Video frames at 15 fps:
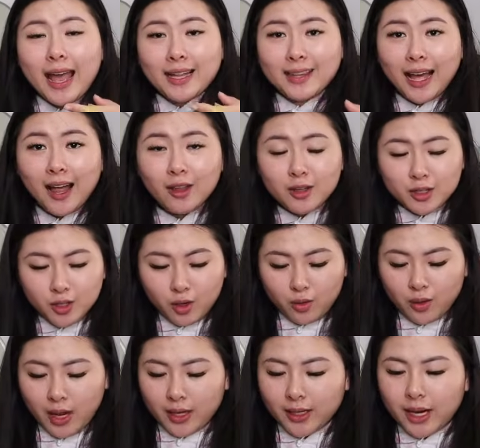at Dollar
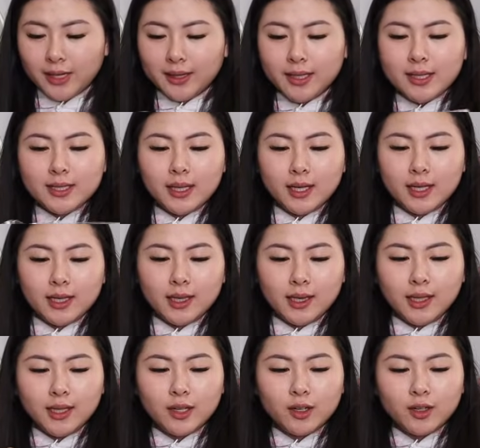Zone, I got these like
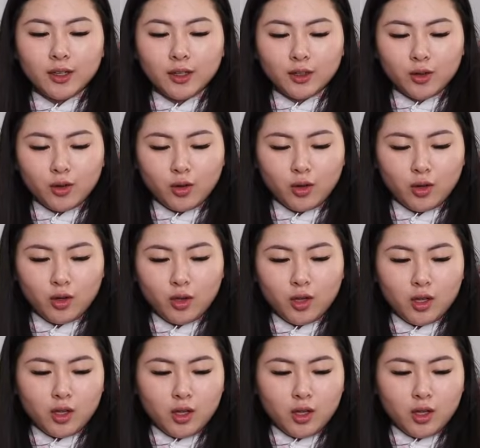clear little,